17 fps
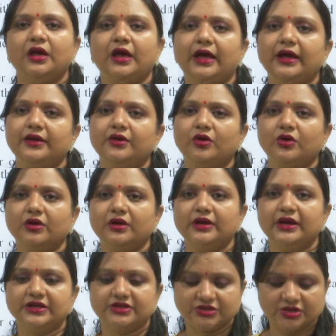an
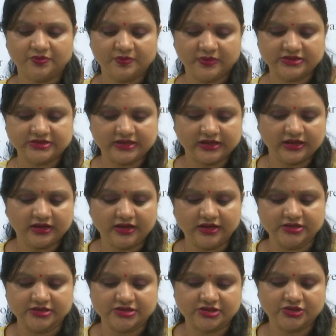organization
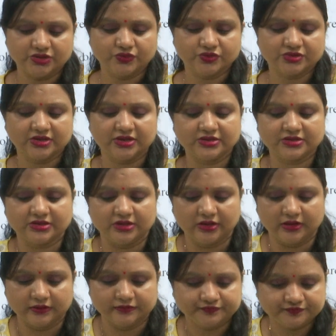basically introduces
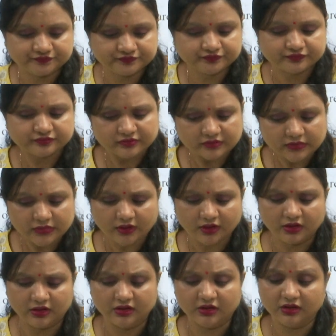uh,
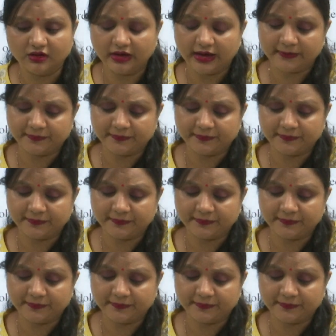uh,